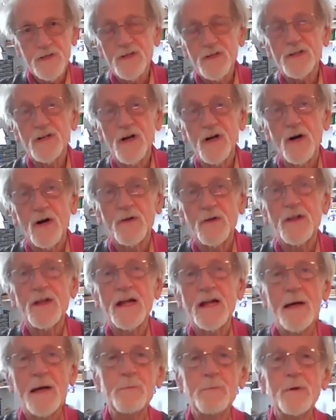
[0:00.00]
guitar that
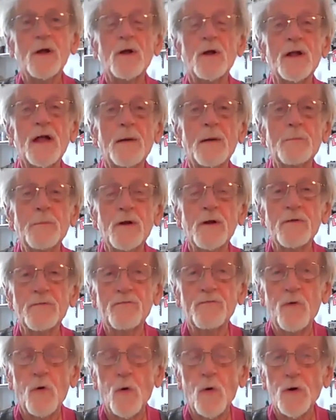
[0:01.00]
I built
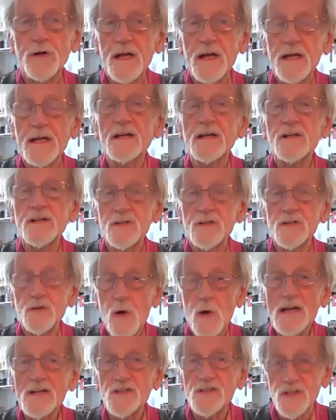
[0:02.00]
for taking to
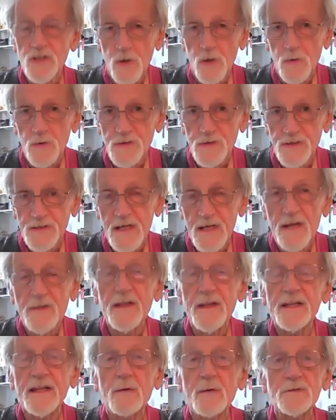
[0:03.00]
trade shows. I
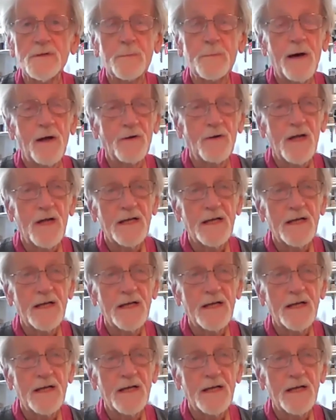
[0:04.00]
think that was about